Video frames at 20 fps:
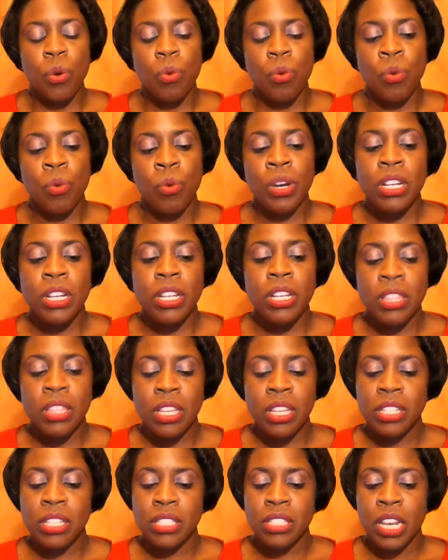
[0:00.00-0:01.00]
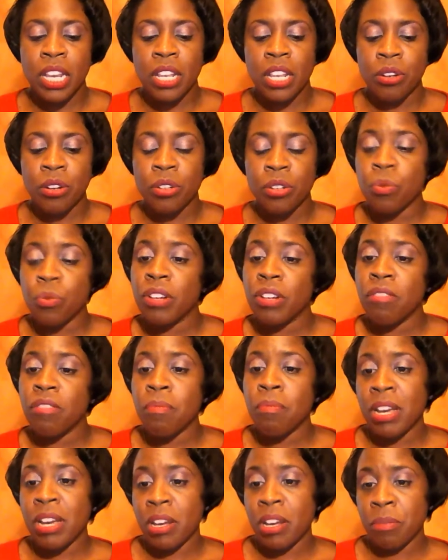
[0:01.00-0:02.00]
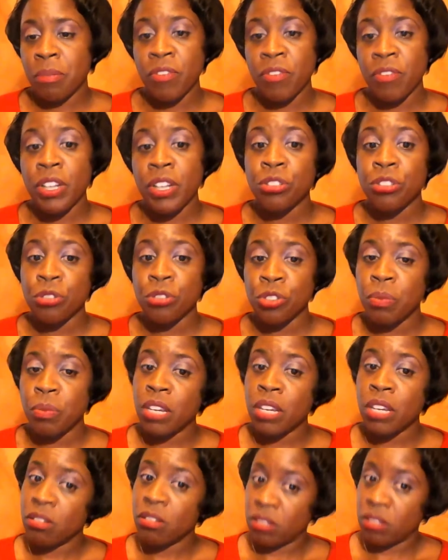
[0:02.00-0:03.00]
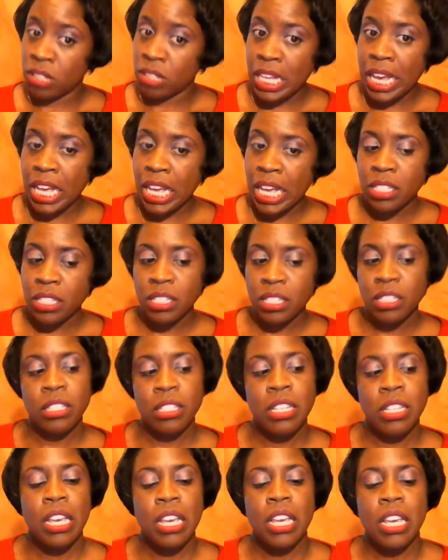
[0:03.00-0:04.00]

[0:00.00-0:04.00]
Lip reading: One of the things that I learned in one of my professional speakers classes